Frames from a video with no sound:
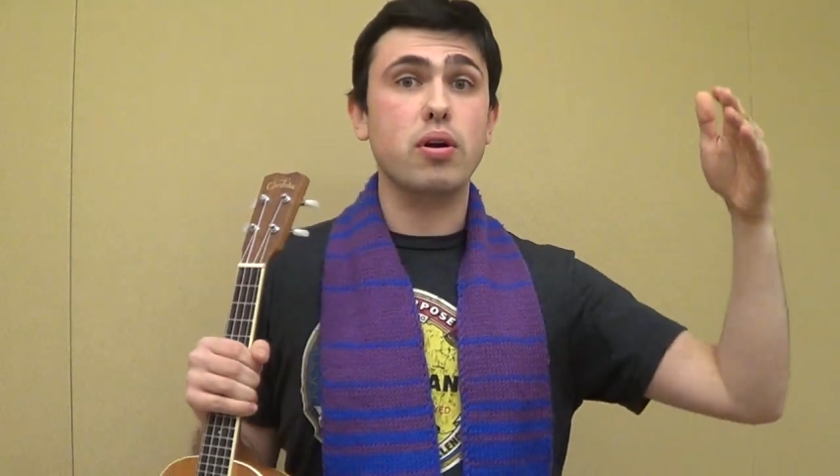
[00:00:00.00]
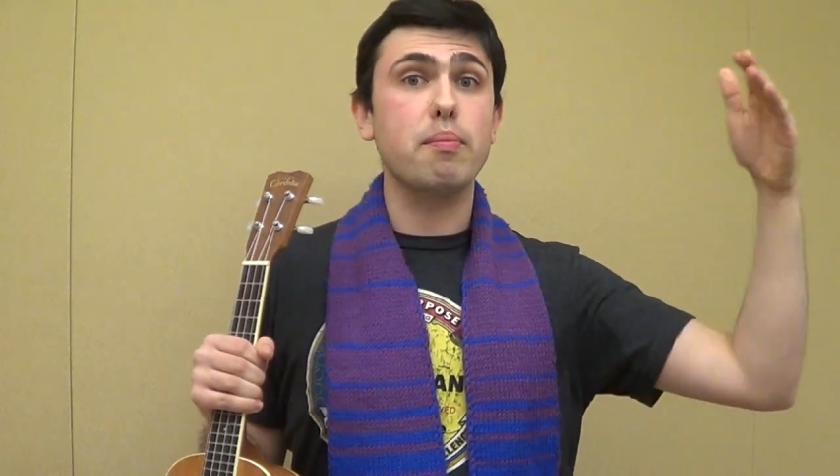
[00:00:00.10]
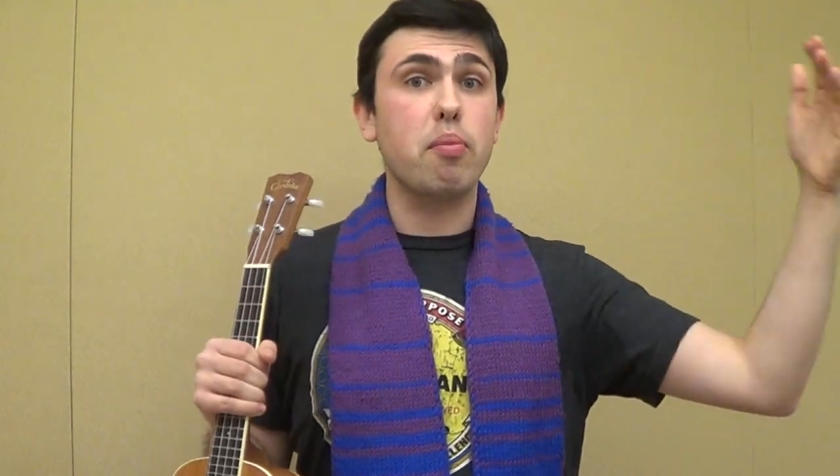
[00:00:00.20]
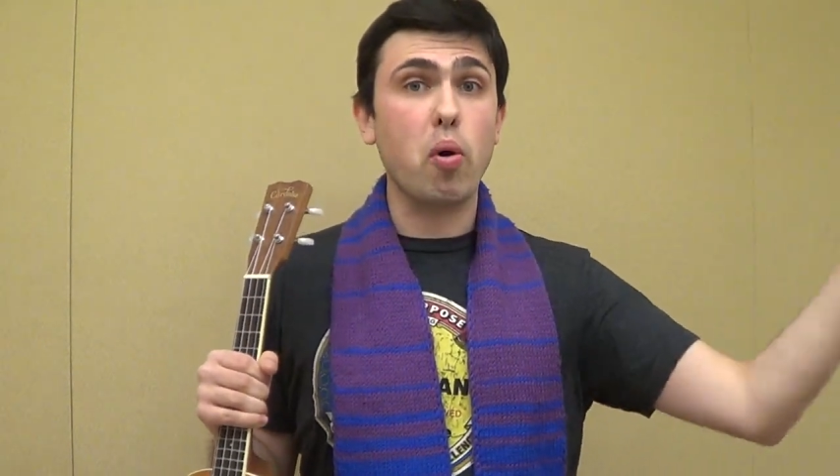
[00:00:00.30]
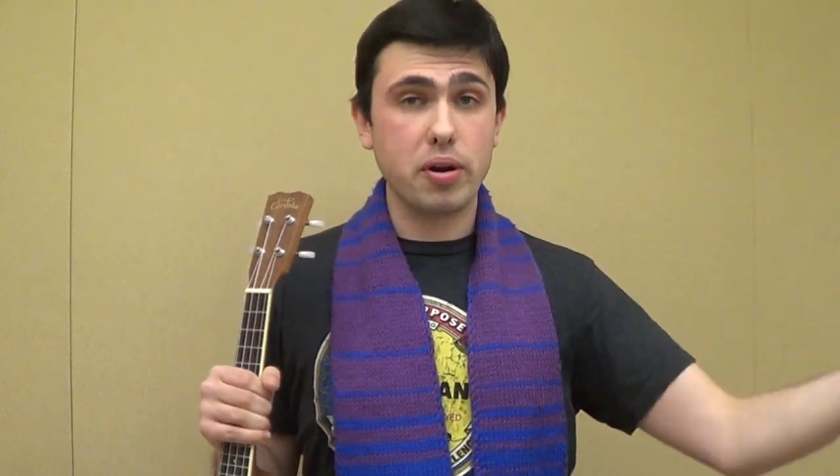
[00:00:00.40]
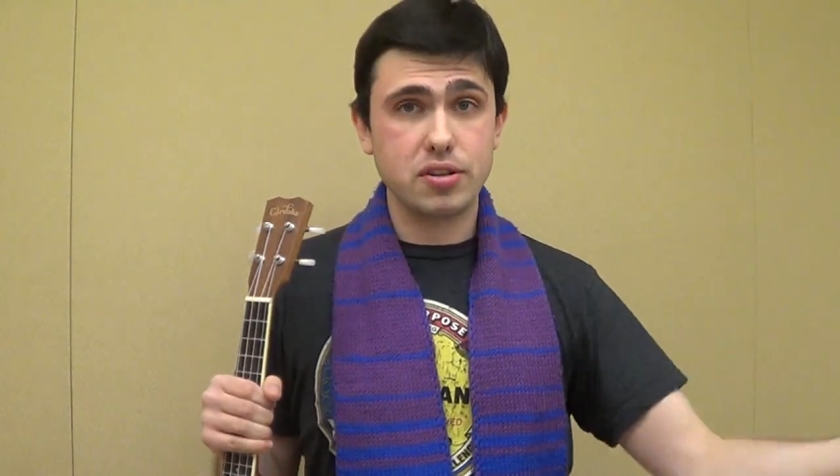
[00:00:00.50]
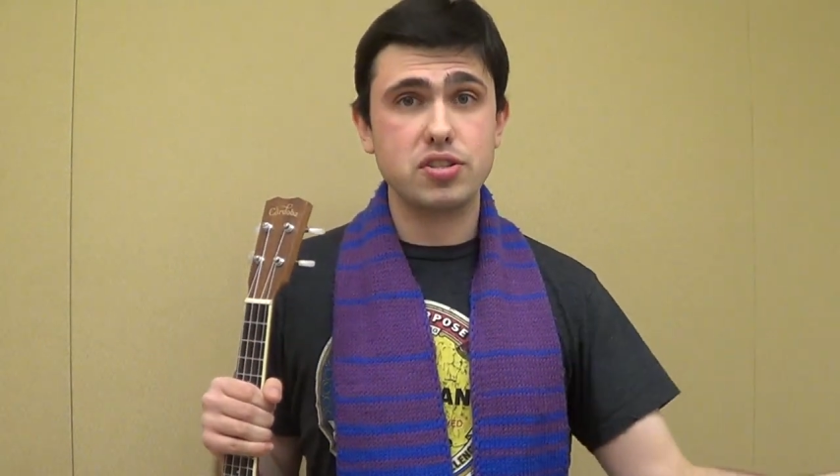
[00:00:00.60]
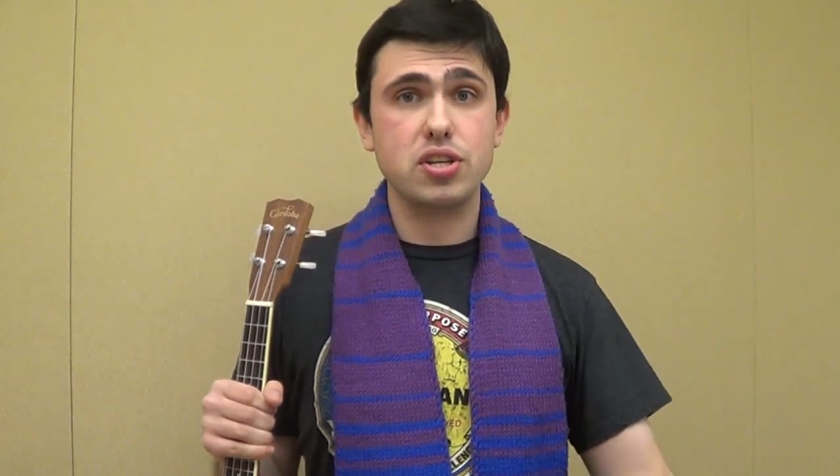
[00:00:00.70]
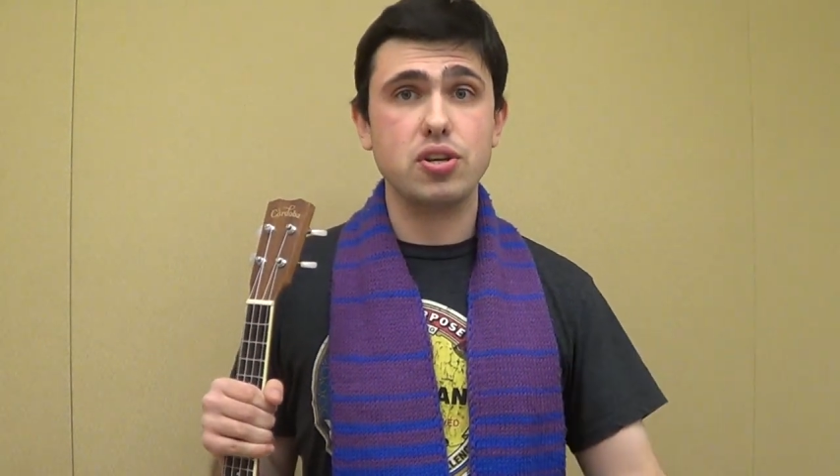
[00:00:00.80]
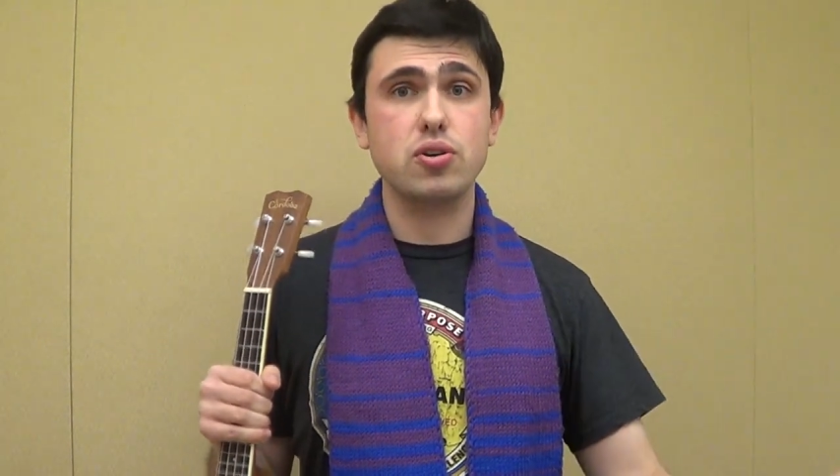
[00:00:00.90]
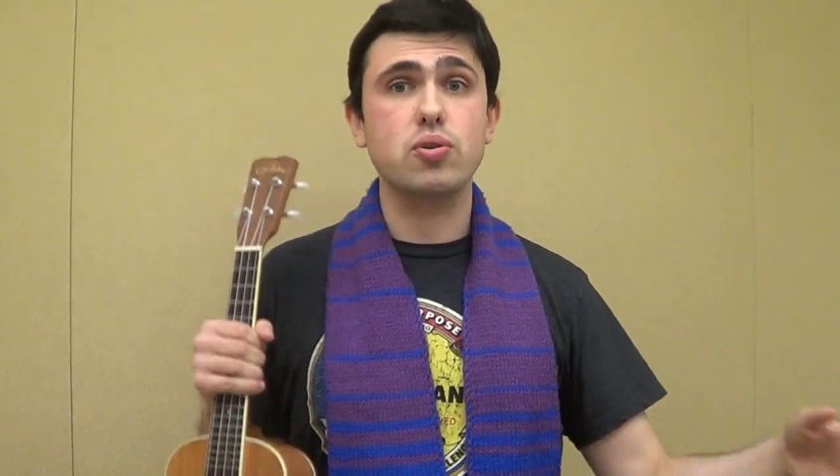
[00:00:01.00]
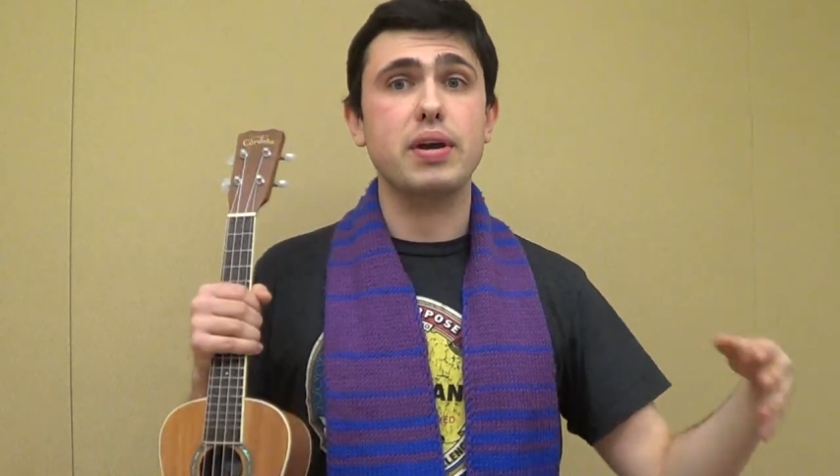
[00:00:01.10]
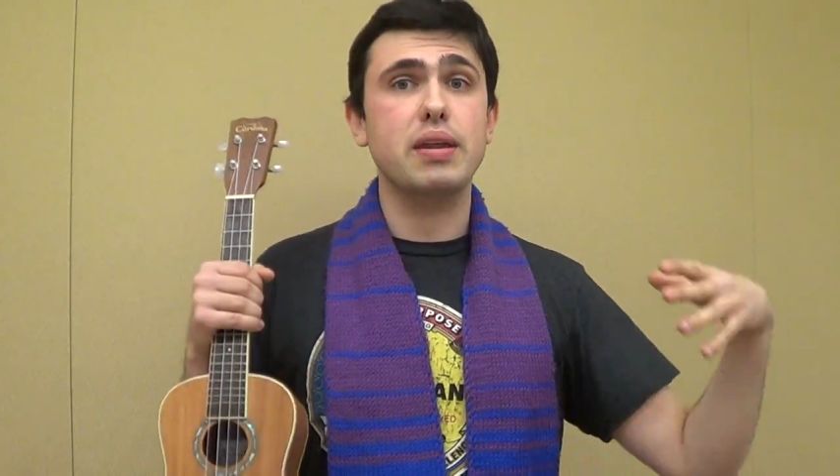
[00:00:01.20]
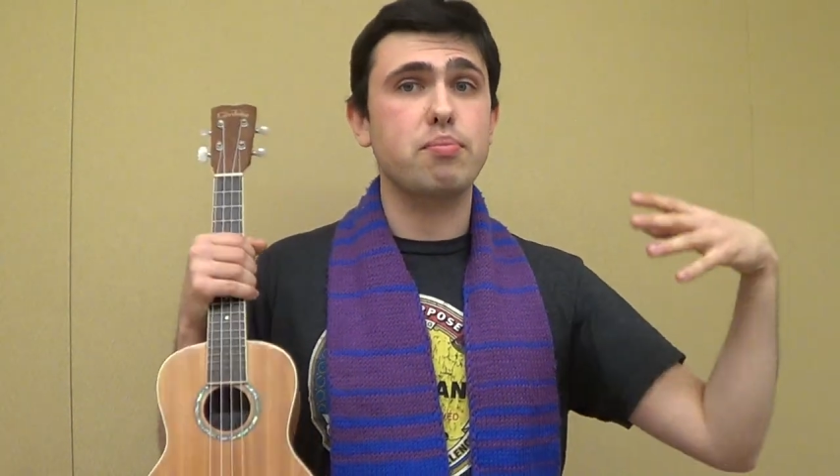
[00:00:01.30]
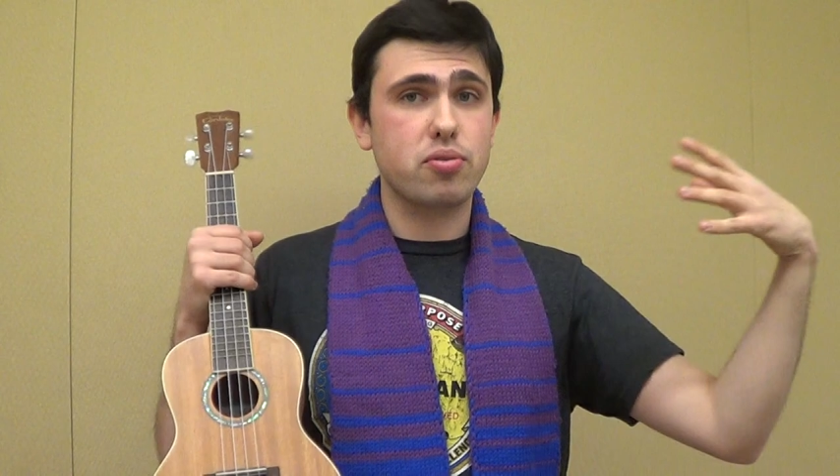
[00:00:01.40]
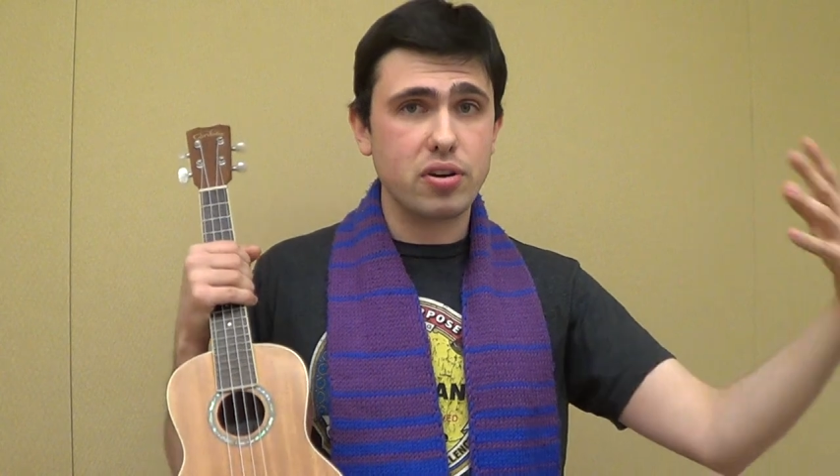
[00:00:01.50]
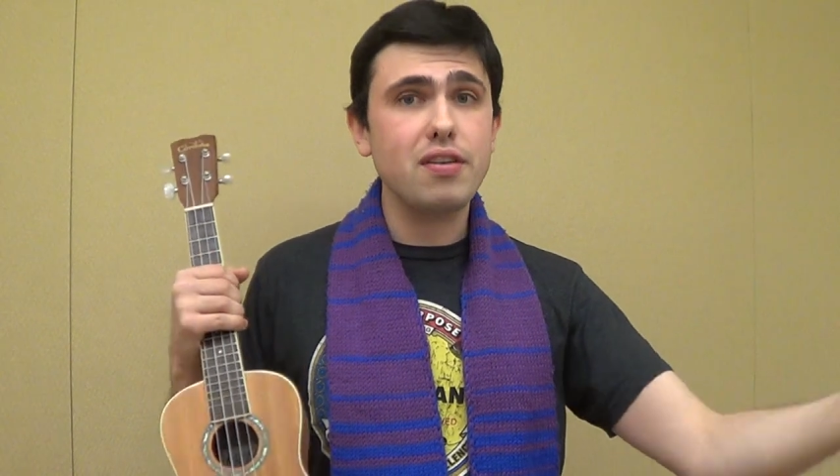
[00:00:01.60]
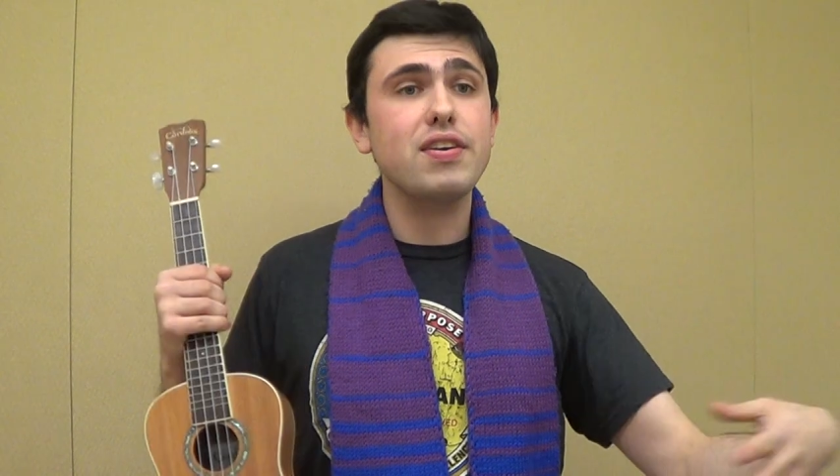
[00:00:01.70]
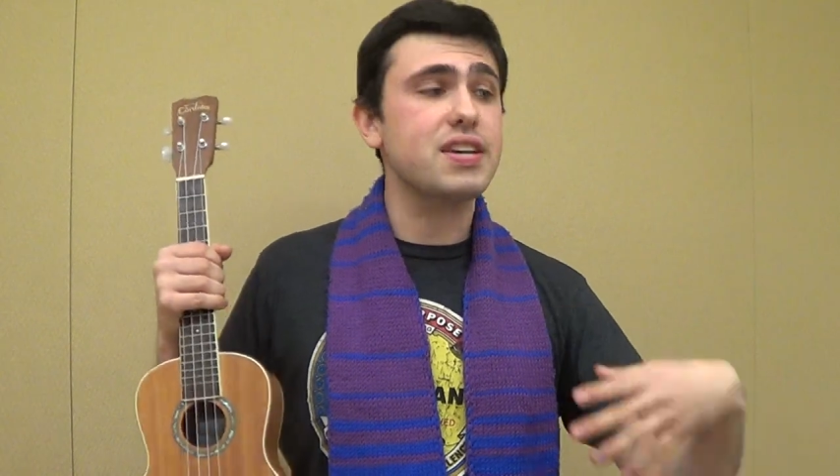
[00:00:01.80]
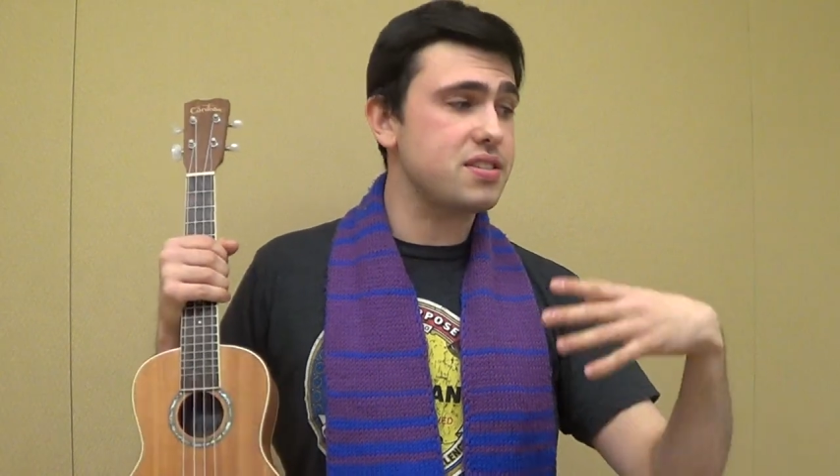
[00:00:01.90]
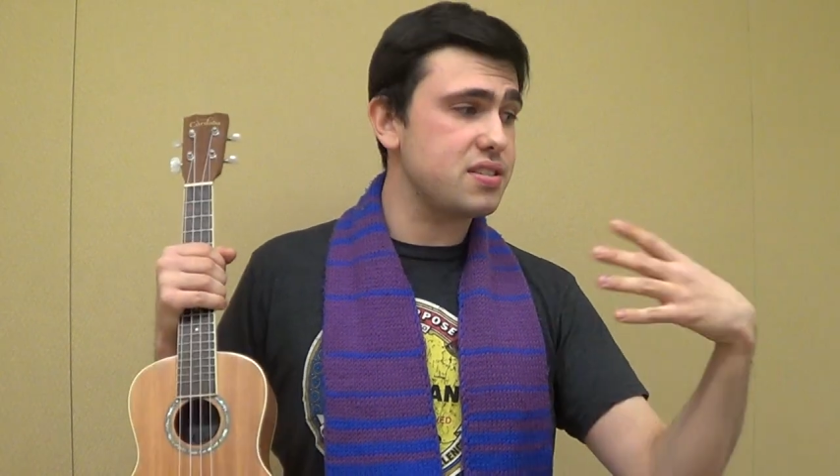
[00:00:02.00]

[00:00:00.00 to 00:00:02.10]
important to you in previous